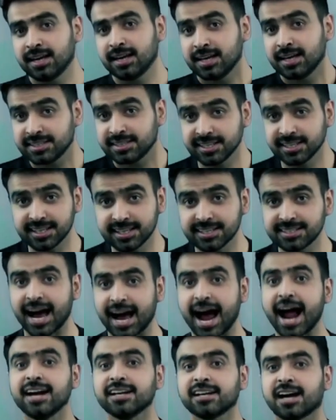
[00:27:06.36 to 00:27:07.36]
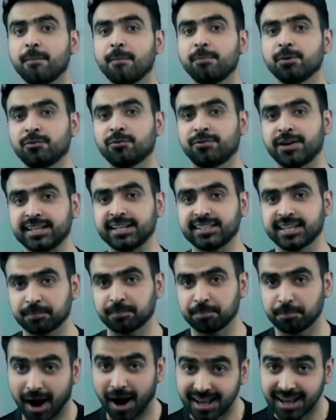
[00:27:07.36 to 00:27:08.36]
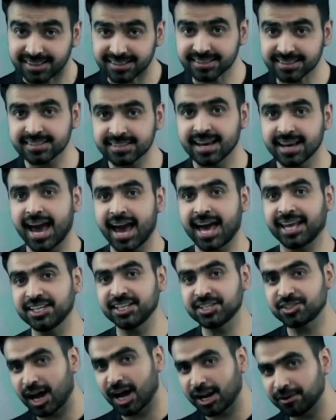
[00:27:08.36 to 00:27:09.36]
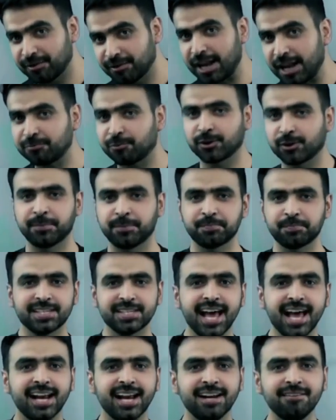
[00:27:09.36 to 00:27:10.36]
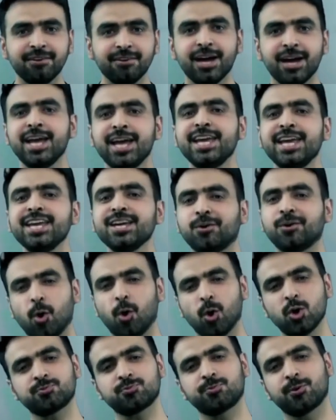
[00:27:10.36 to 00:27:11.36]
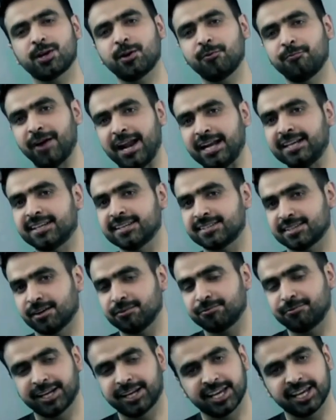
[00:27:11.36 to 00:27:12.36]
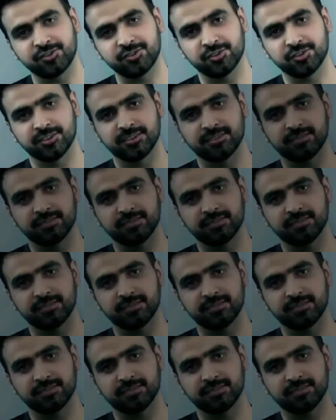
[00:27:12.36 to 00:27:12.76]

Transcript: Since he's had a couple of hectic months and he's done well for himself, he goes for a well-deserved vacation.